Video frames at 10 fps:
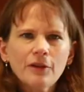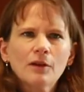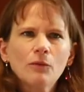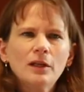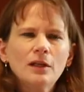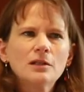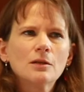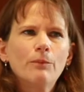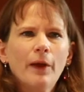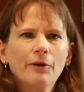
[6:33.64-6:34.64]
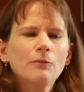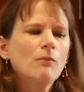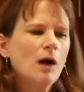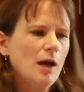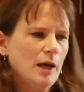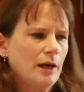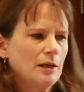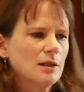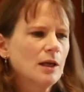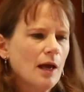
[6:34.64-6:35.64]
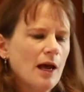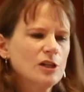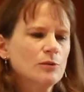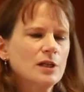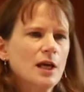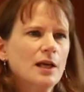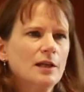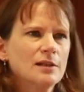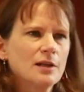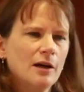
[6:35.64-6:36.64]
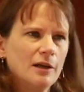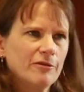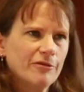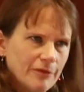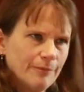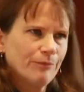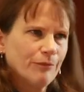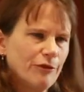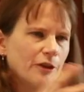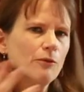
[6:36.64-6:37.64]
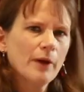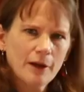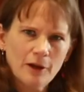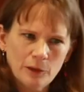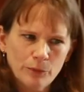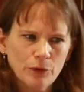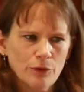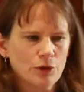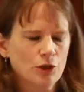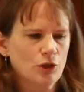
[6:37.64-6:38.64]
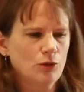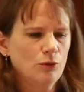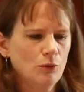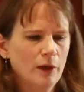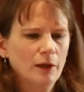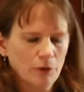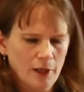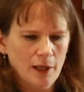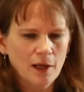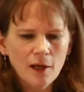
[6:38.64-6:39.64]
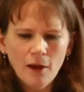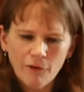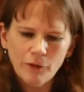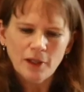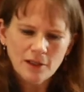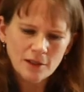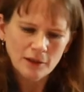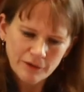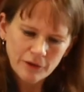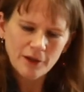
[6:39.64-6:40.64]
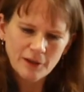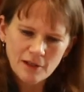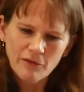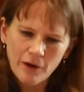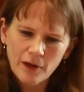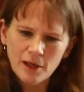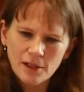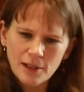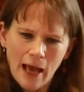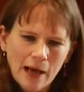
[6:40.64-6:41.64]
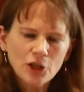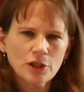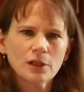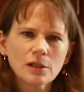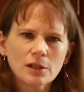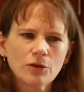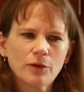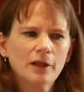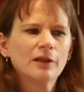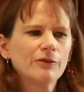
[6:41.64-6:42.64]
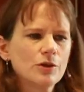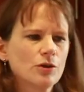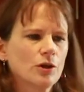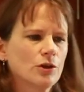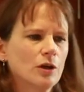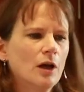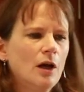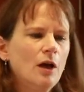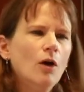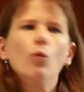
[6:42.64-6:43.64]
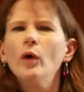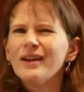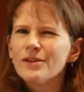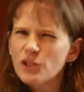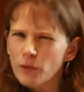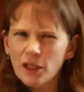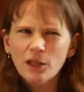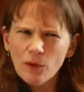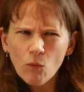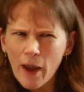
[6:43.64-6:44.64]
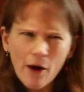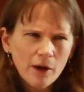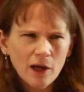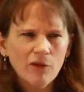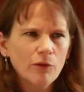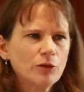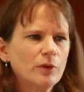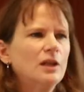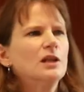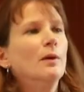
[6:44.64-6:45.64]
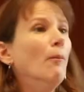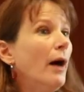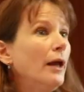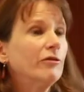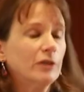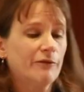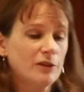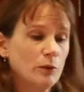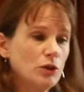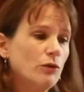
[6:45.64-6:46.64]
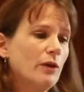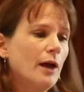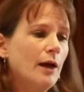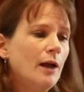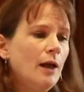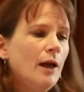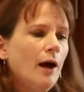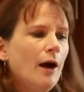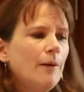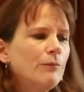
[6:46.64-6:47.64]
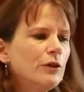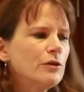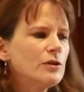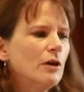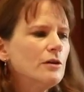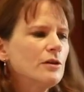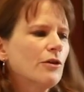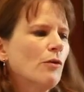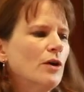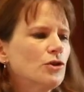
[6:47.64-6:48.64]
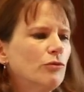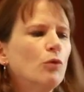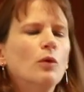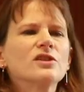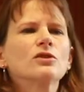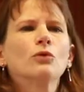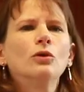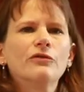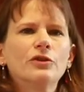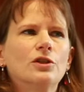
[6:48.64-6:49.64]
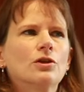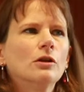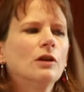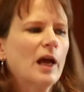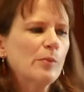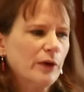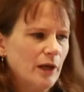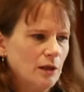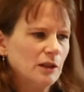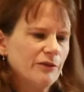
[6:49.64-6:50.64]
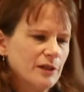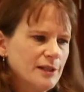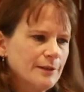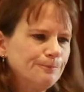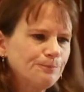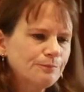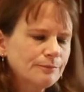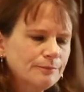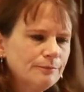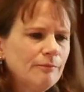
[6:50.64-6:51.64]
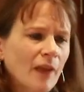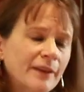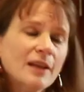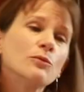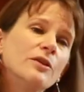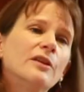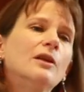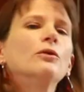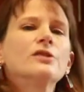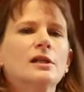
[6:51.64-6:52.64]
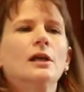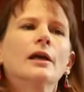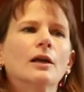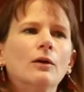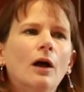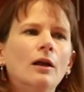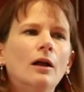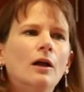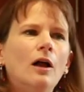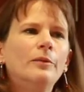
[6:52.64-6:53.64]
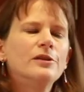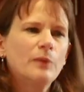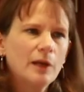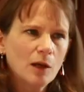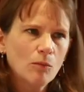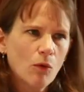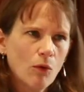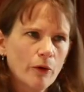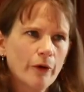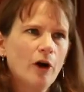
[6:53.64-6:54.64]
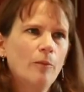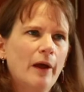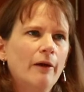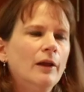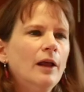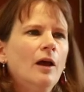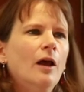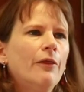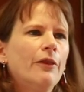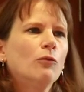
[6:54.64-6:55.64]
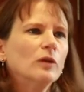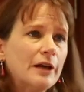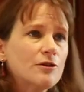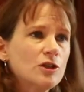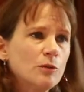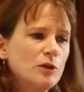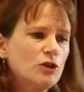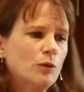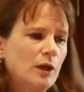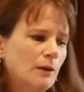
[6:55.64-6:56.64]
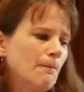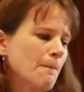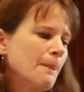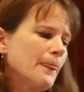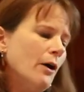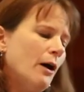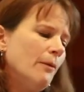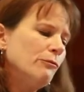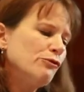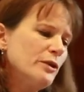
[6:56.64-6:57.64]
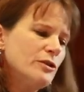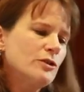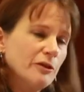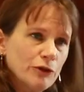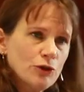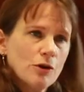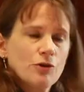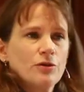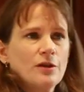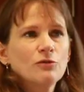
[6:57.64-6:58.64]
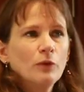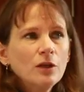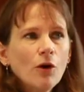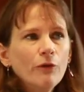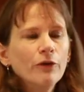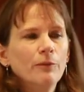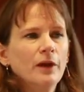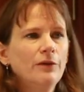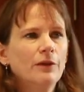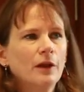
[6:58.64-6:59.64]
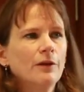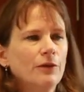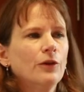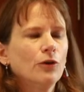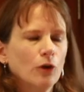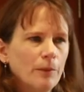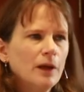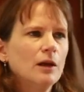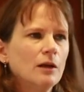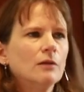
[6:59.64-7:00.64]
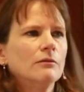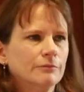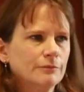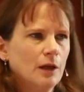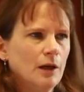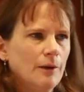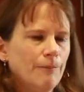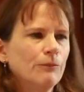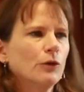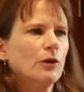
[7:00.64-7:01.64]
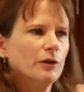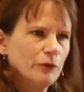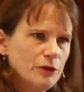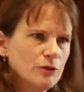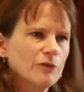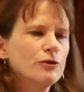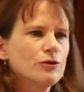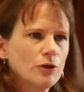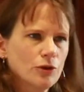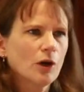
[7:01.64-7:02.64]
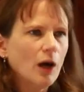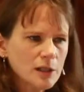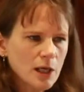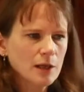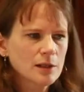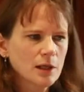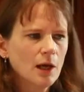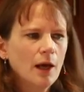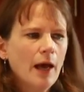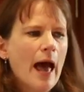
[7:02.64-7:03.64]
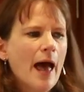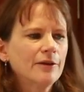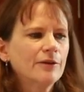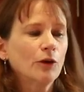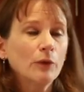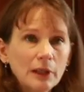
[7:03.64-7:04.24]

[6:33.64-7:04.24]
thing that we need to bear in mind as we're taking this kind of theoretical approach to, well, okay, if we need to deliver on these various actions to create an infrastructure, what else do we need to be wary of? What do we need to be mindful of as we do that? Um, there's also the question of, well, what's the role of the digital library in all of this? And that's one thing that we're seeing. And I'll, I'll, I'll be speaking more about the relationship between um, research infrastructures as we know them in the, the European um, kind of research infrastructure context and their